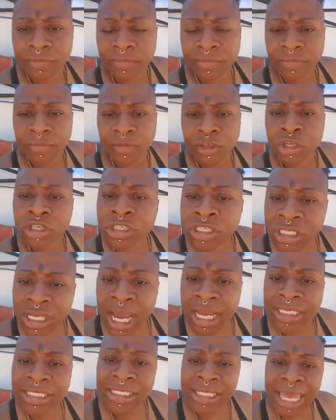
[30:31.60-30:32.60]
Your
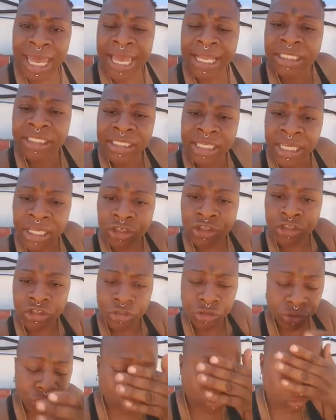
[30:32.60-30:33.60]
sons can't teach
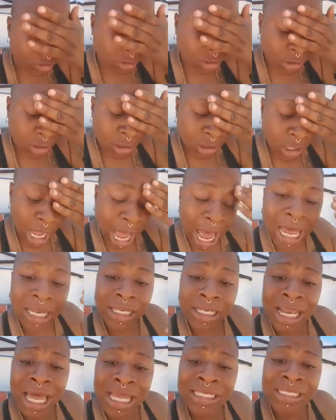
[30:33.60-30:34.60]
you
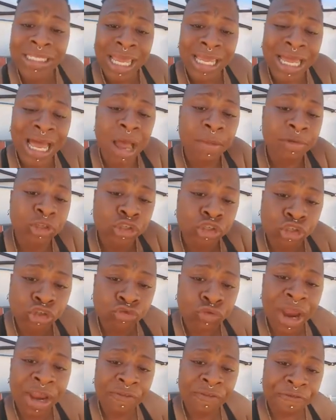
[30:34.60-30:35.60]
unless they coming
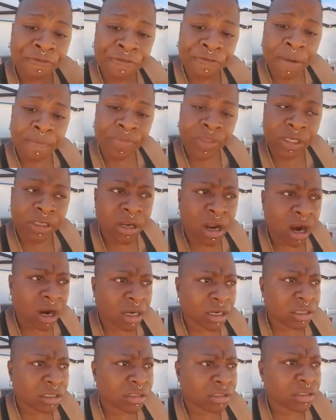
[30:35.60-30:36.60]
straight from the
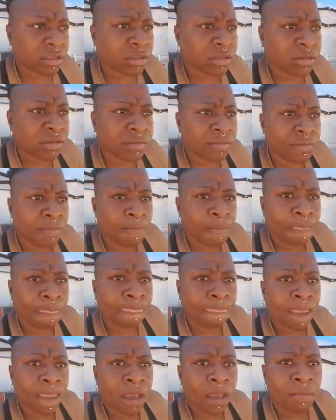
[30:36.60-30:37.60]
darkness.
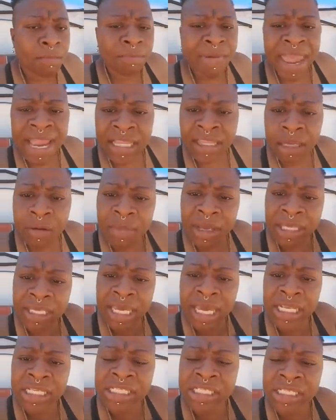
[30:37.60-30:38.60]
Make them
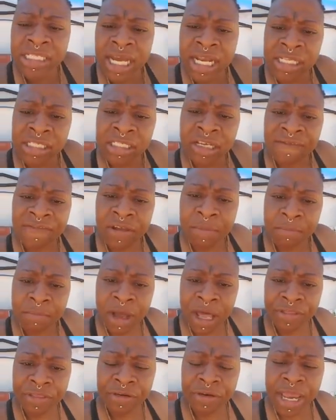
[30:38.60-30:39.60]
again sons of the
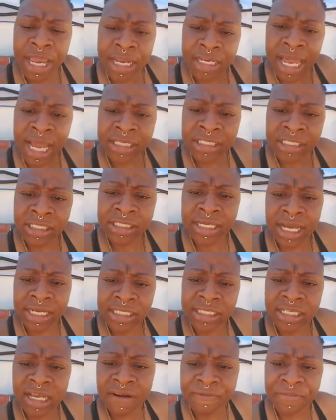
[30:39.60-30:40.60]
mother and not
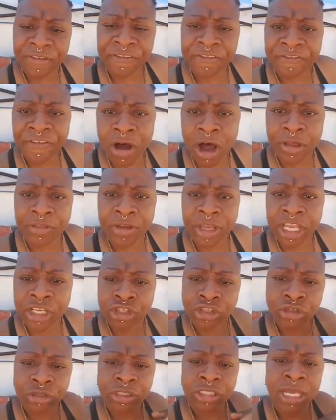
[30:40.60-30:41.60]
sons of the father.
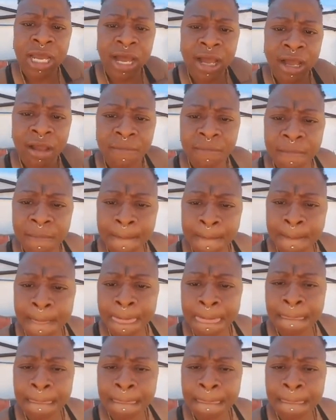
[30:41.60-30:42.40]
It's your time.